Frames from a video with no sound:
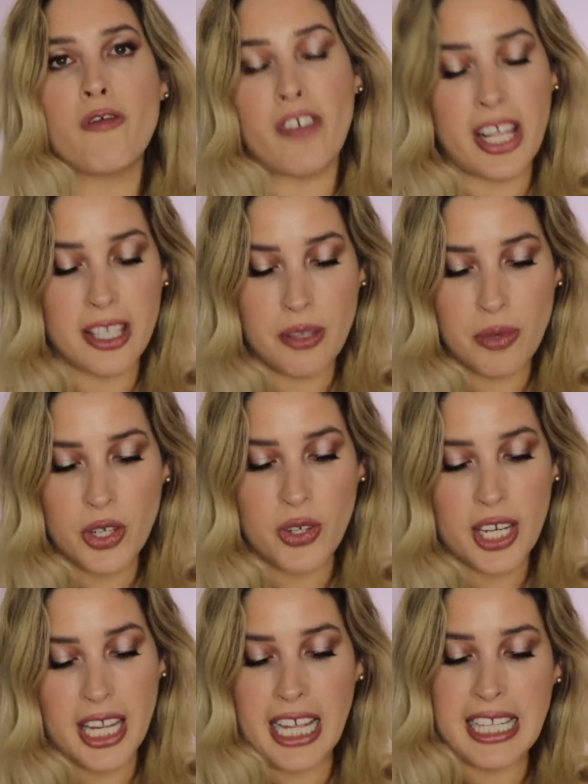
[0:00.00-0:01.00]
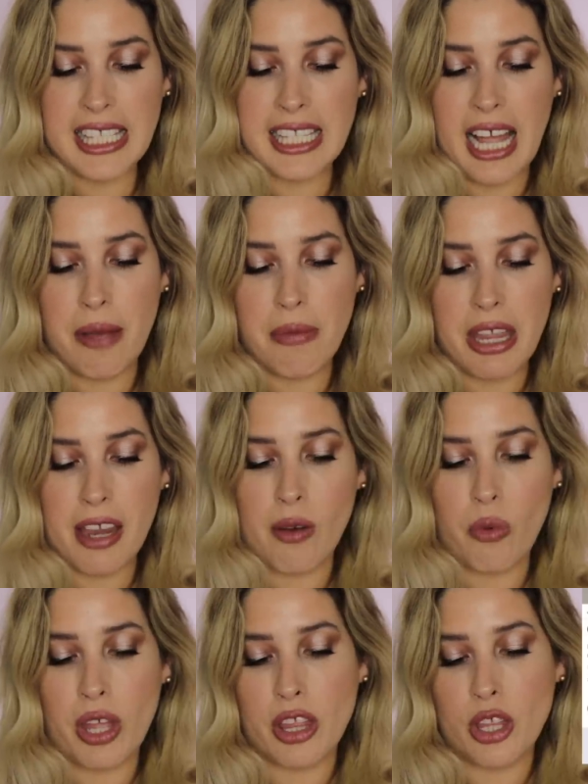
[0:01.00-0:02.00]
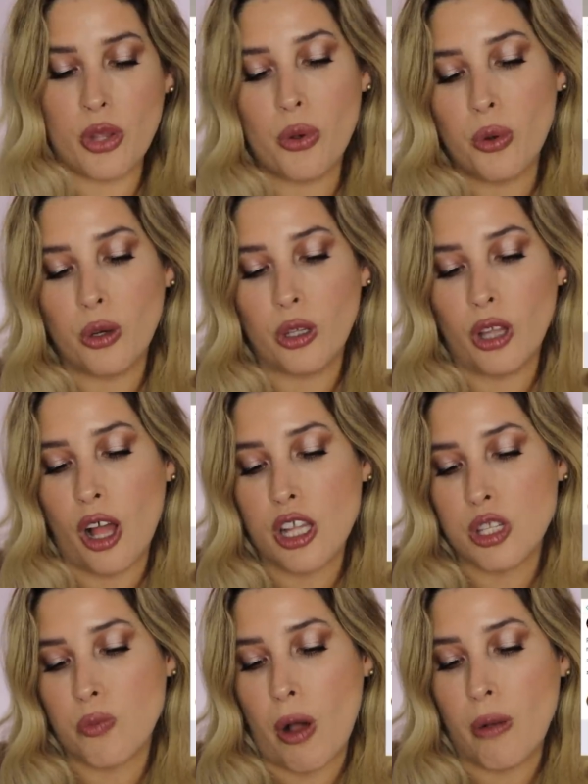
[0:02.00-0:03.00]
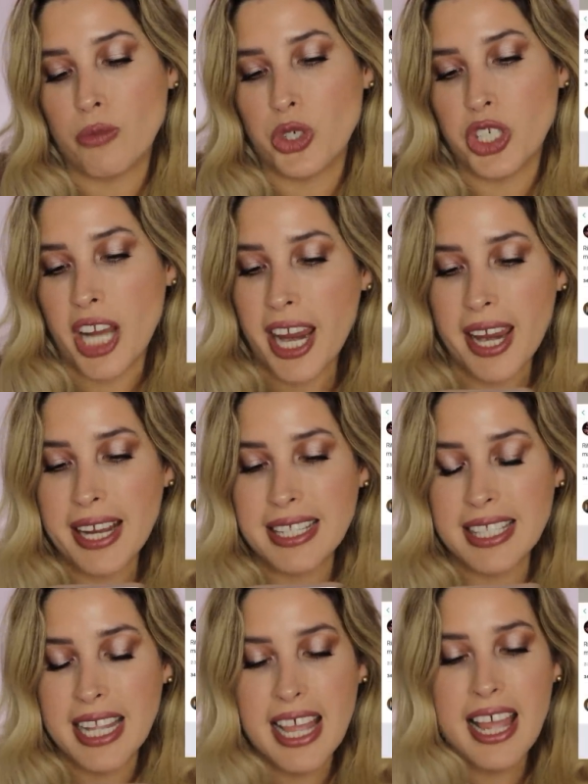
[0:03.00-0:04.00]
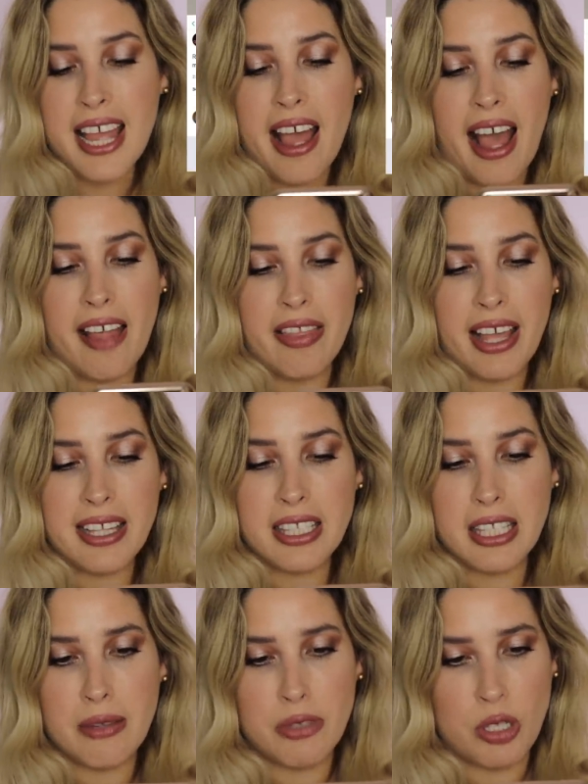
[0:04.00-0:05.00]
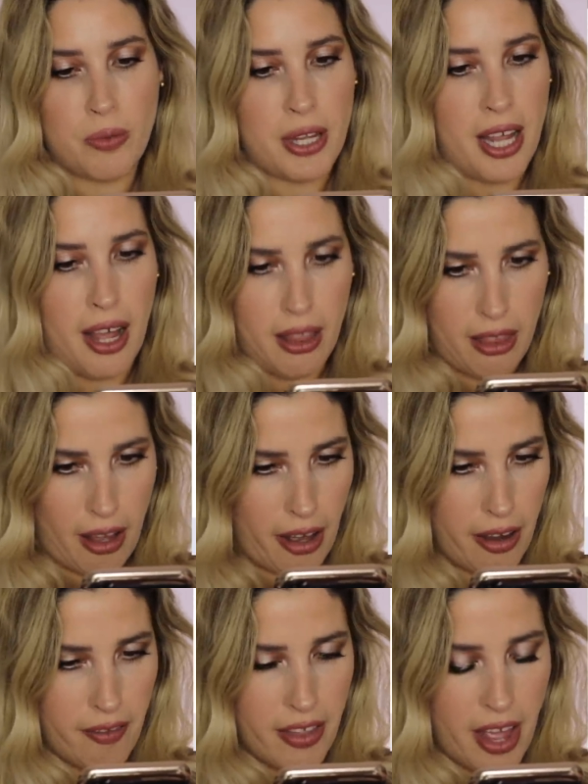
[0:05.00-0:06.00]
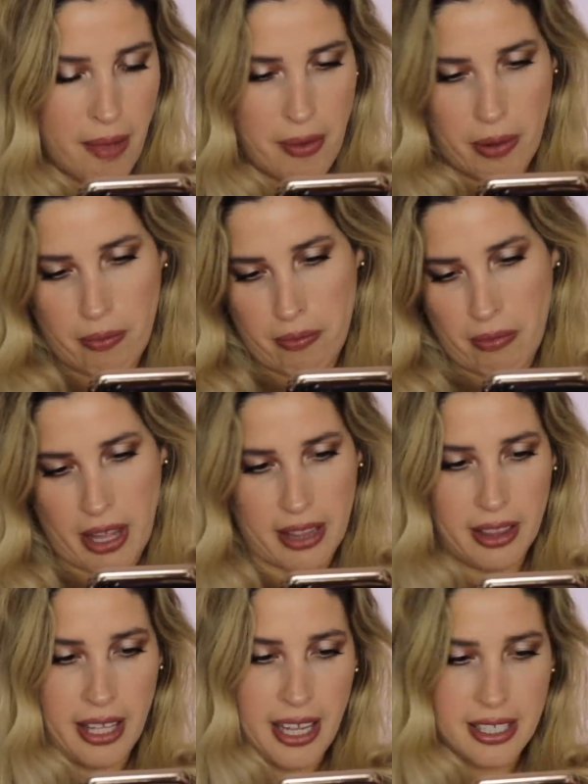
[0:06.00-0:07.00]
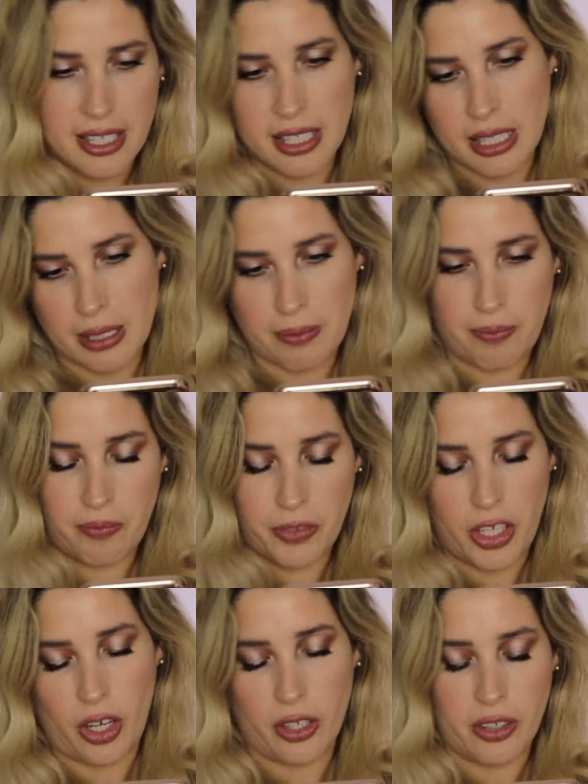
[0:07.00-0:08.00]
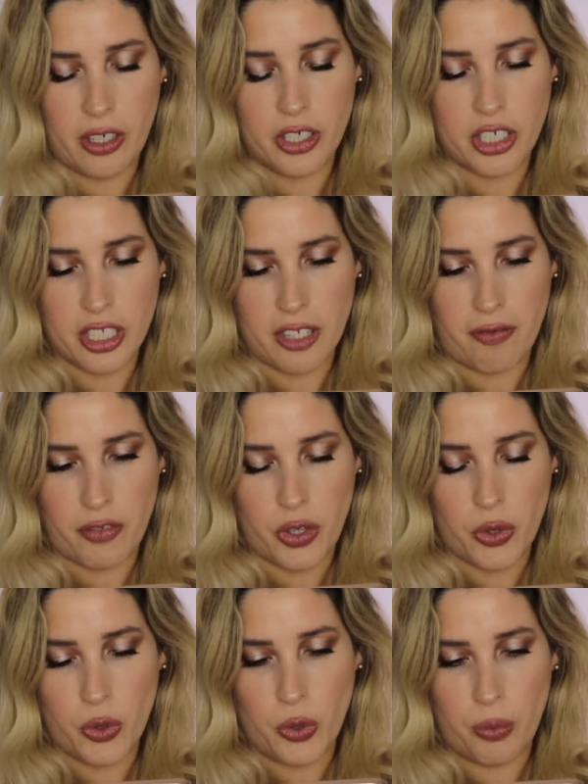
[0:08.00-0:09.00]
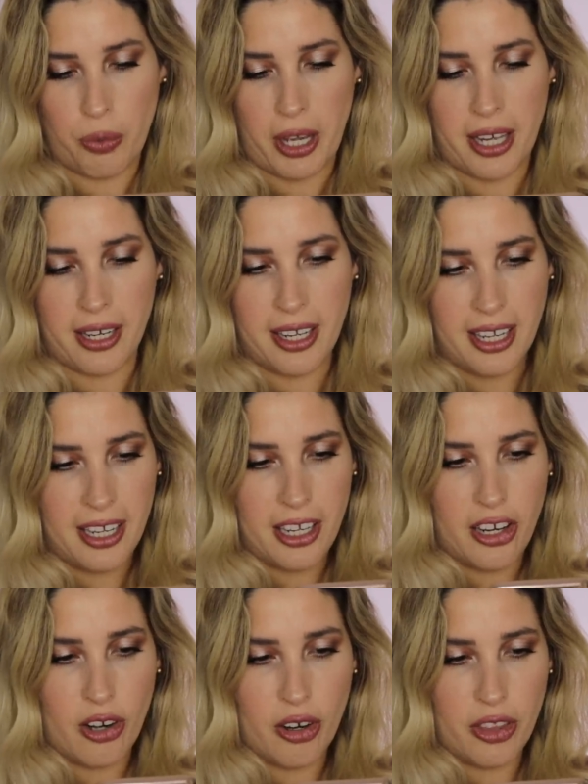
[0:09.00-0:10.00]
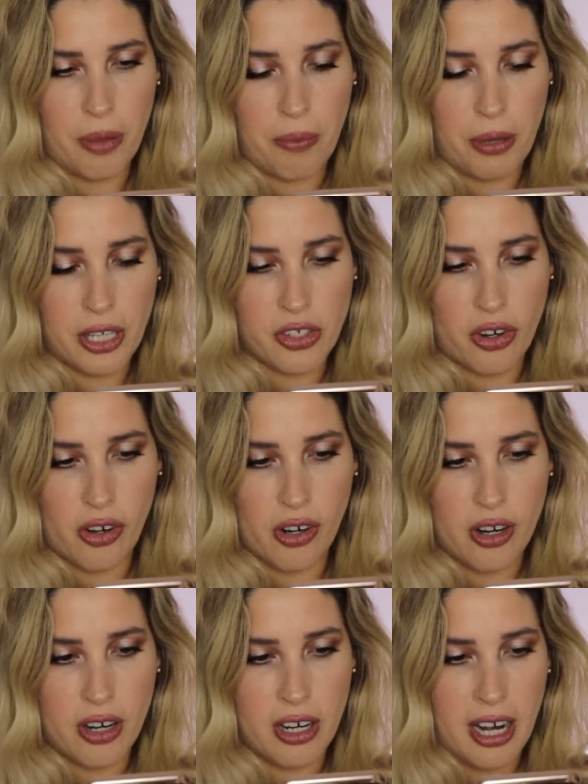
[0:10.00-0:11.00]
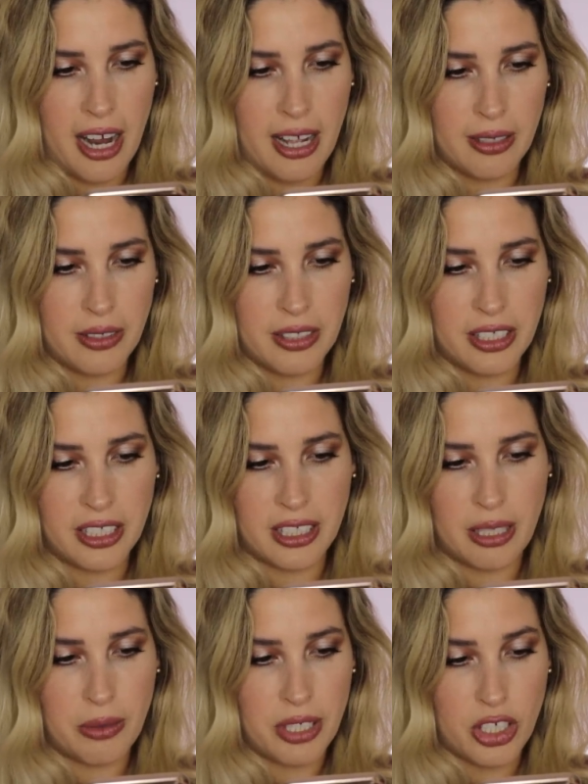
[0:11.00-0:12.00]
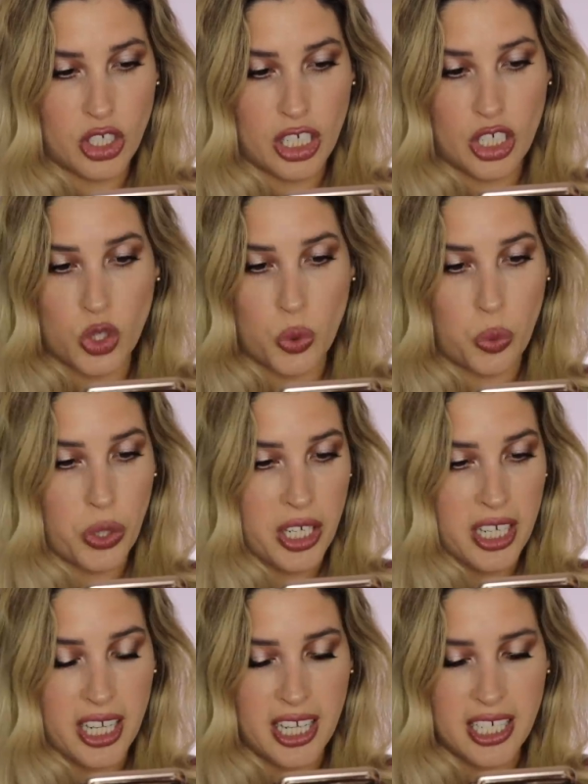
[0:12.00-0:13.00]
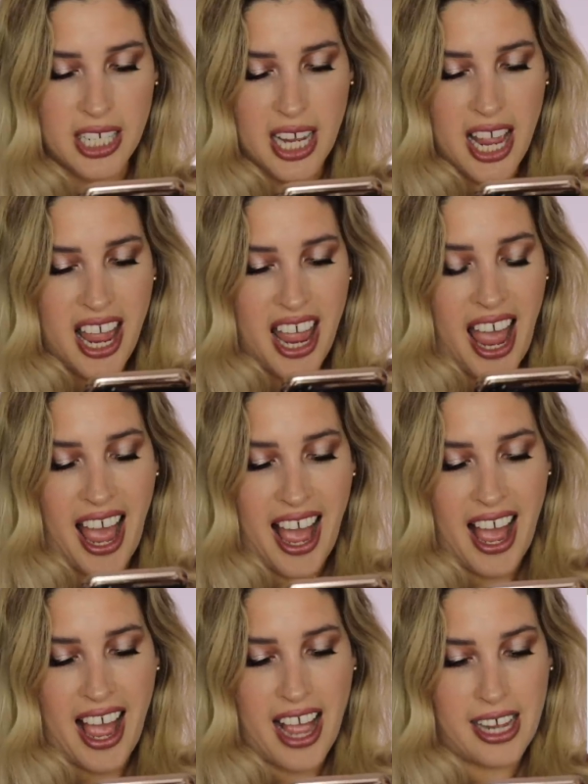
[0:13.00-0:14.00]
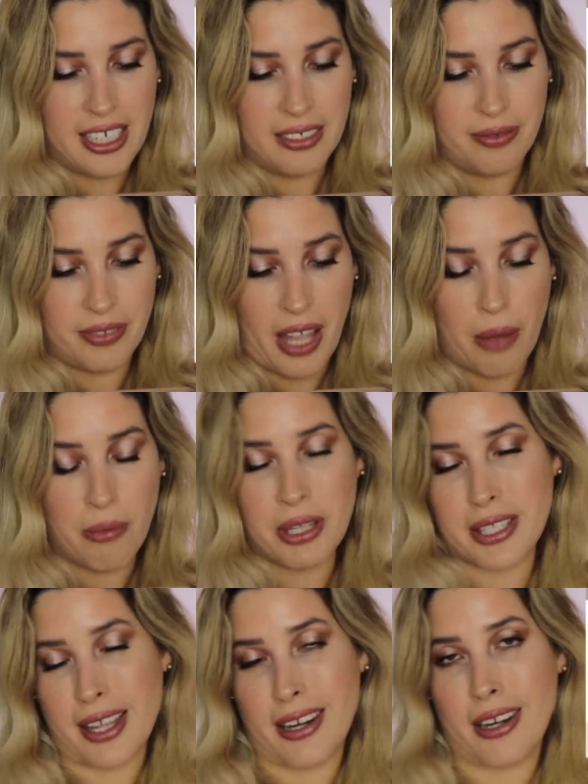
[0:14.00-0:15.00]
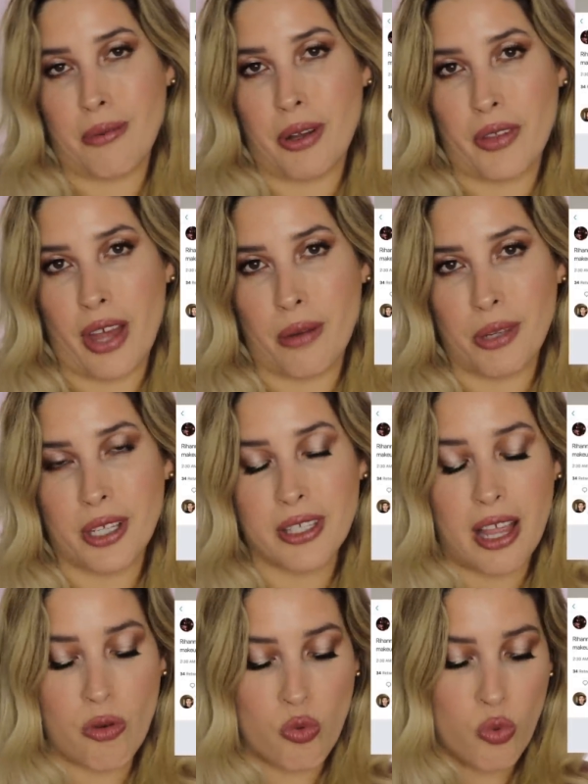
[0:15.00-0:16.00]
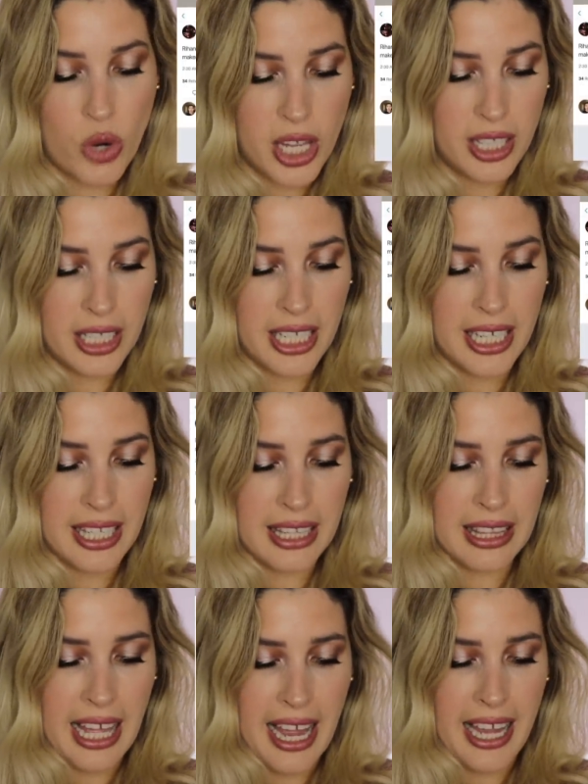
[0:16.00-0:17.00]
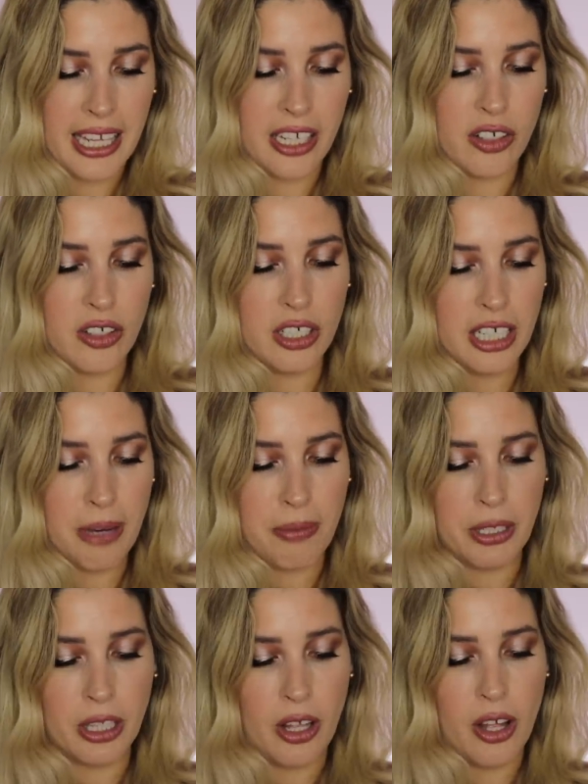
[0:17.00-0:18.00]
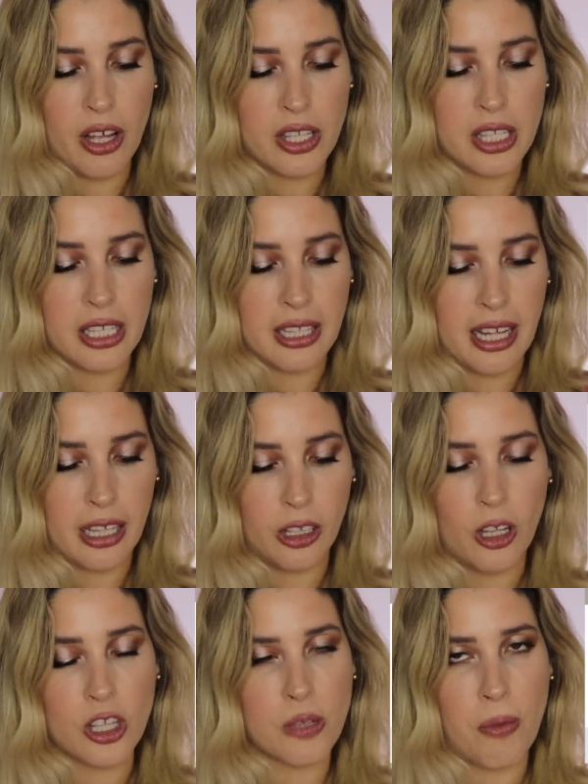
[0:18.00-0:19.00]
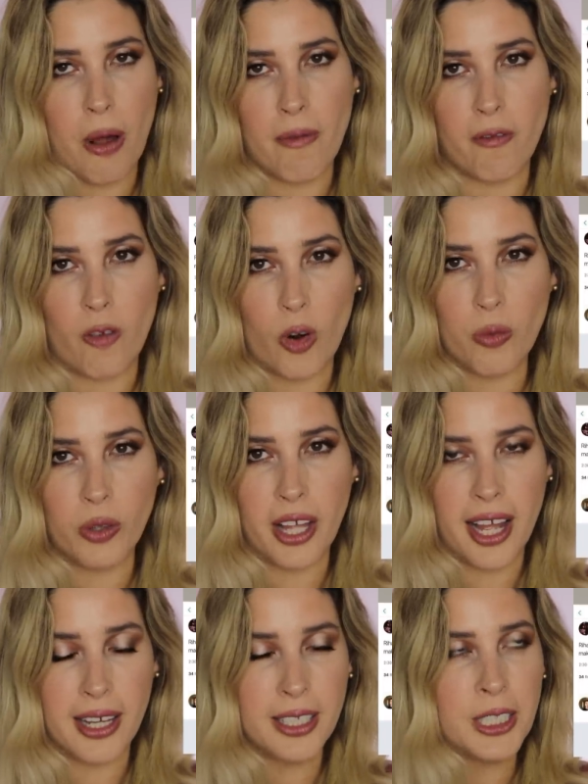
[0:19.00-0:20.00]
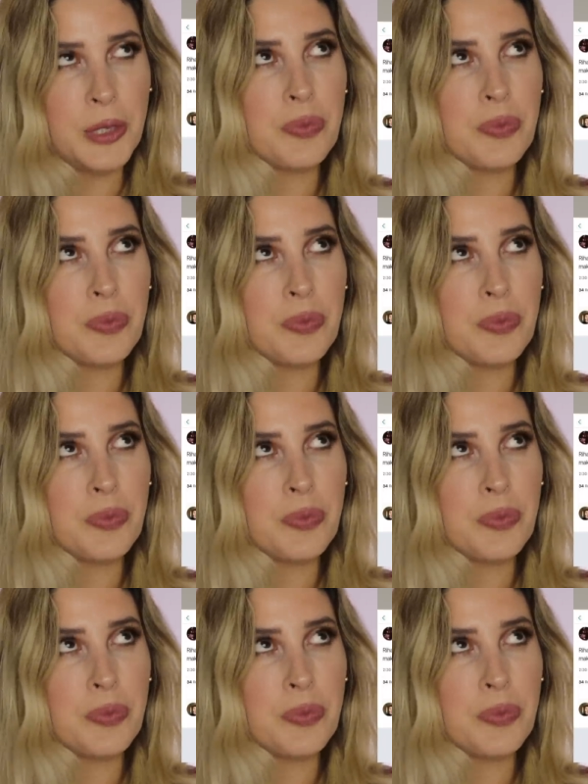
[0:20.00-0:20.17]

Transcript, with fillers: Fenty Beauty is coming with new gloss bomb shapes and they seem to be a lot of them um, unless, you know, there are just a few, but here on the picture, uh, it seems that she tweeted it and I'm excited about that because I really like her lip gloss, the Gloss Bomb formula.